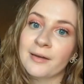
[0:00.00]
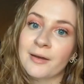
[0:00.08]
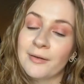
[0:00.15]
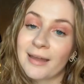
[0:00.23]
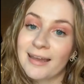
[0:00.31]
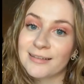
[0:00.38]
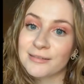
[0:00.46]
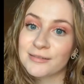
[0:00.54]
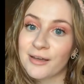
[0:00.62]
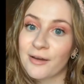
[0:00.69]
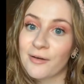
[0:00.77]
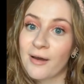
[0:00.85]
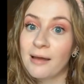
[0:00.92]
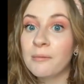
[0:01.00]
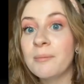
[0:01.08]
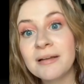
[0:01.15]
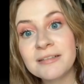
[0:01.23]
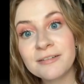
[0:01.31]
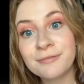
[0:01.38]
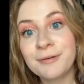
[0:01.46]
Okay, so I'm about
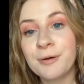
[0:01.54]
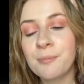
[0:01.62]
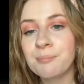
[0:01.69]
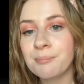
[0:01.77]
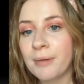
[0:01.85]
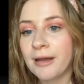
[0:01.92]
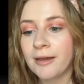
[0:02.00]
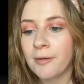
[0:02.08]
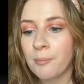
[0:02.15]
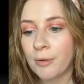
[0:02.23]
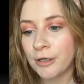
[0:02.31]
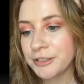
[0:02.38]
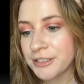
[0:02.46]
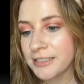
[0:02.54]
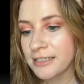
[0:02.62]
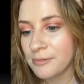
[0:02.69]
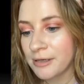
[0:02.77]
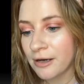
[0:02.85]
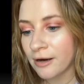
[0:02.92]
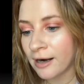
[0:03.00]
to film my March
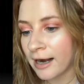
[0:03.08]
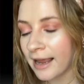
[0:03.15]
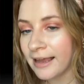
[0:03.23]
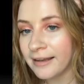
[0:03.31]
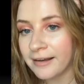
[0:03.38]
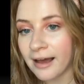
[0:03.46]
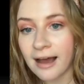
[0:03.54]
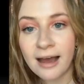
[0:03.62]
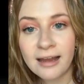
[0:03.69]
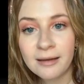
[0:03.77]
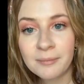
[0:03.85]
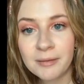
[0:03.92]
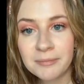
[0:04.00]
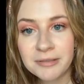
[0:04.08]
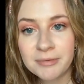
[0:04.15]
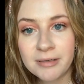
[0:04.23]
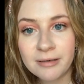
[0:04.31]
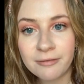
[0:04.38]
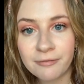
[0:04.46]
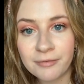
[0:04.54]
TBR and I'm in between
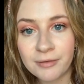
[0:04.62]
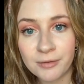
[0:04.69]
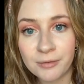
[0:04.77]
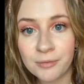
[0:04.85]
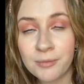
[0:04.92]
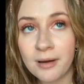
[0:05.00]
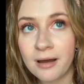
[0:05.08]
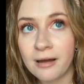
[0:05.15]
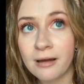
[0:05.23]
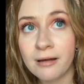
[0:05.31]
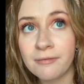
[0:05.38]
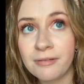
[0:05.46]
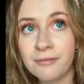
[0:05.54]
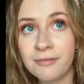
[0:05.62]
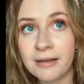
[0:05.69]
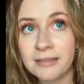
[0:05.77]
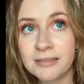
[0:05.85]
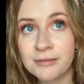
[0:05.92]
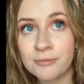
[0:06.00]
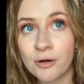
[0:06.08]
a few of the
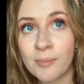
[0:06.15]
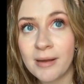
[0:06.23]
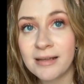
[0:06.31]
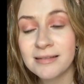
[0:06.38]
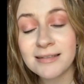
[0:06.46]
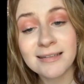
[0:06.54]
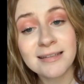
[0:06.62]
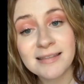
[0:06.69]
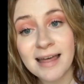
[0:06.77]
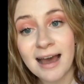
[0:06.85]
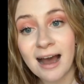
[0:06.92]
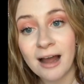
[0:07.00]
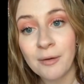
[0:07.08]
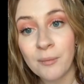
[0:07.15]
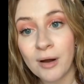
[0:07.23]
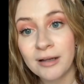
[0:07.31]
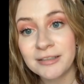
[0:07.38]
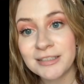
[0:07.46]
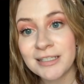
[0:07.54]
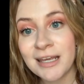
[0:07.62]
fantasy romances that I
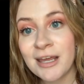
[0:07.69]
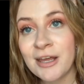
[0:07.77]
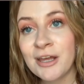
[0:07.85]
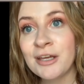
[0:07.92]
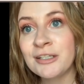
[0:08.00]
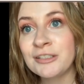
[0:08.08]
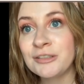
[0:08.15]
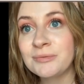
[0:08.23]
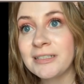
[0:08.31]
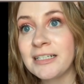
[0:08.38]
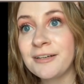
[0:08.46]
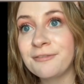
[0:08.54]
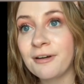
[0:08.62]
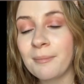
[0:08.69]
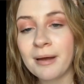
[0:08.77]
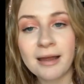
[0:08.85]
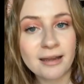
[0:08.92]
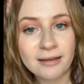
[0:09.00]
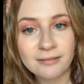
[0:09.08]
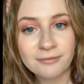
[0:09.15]
want to read from
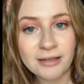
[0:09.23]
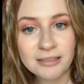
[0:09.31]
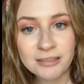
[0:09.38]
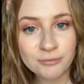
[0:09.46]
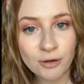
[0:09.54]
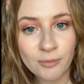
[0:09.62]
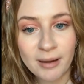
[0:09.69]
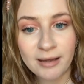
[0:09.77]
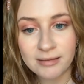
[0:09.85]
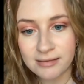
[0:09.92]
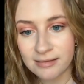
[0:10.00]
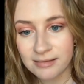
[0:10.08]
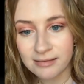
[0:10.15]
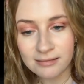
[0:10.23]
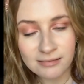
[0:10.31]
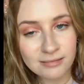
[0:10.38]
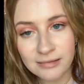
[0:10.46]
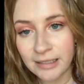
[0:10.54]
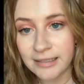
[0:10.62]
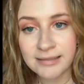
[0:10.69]
my fantasy romance
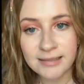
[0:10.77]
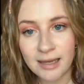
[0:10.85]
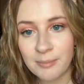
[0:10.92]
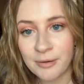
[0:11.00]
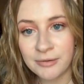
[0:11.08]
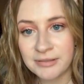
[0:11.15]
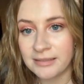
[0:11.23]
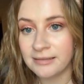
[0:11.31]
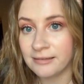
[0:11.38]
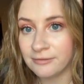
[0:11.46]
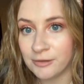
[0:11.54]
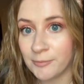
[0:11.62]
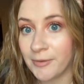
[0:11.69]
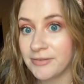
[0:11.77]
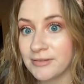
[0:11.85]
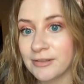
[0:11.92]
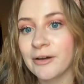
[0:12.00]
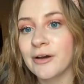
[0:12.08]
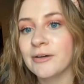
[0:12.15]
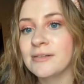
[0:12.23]
list I posted a few months
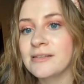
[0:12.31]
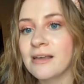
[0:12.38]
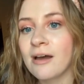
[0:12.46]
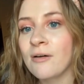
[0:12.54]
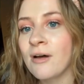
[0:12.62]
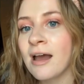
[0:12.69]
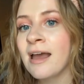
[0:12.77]
ago. So